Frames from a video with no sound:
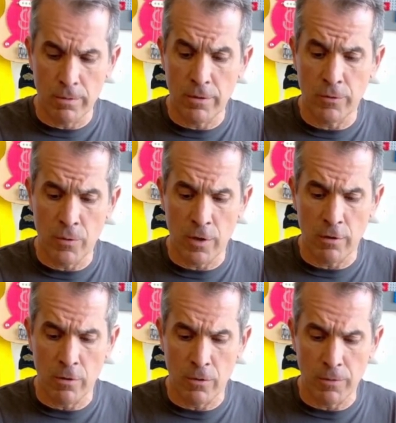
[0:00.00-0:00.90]
The square
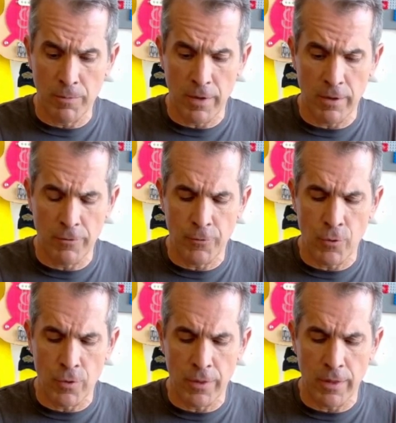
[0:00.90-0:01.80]
hole is
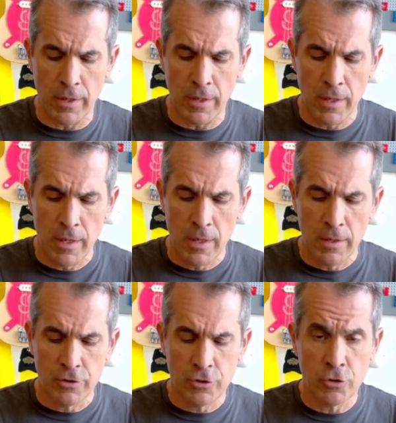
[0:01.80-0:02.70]
for the
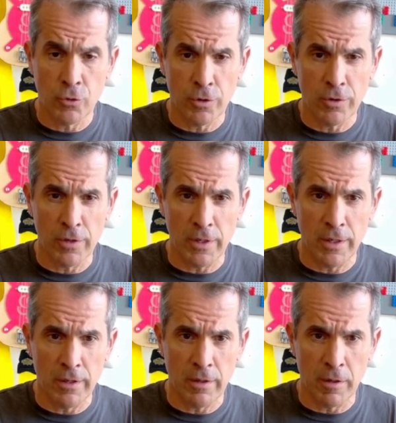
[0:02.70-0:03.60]
shorter
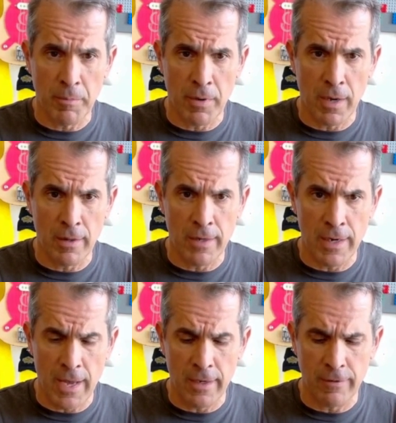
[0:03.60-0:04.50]
lead, the
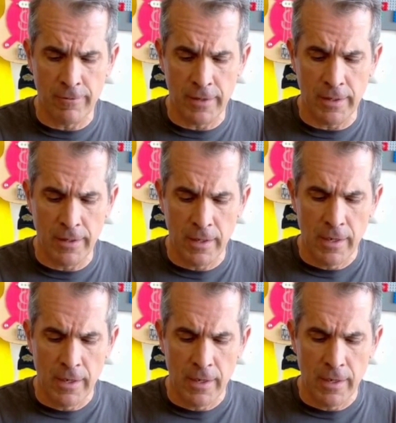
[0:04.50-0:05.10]
negative lead,